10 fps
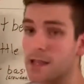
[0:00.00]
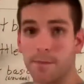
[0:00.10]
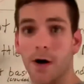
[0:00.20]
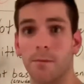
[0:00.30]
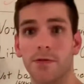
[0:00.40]

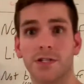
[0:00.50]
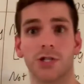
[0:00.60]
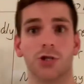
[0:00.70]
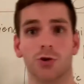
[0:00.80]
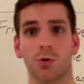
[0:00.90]
Pump. This
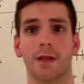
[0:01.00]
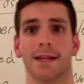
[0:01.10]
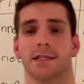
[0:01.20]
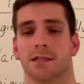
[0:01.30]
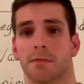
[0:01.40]
is
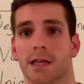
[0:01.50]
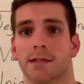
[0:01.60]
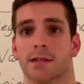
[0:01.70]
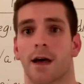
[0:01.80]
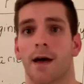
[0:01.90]
Julian
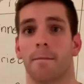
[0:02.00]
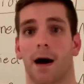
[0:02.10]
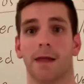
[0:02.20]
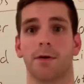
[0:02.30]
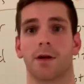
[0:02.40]
Smith's
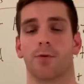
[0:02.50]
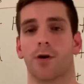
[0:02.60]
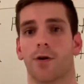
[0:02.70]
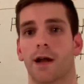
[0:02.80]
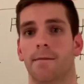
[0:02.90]
bodybuilding
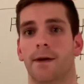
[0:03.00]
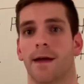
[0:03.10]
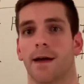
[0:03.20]
program.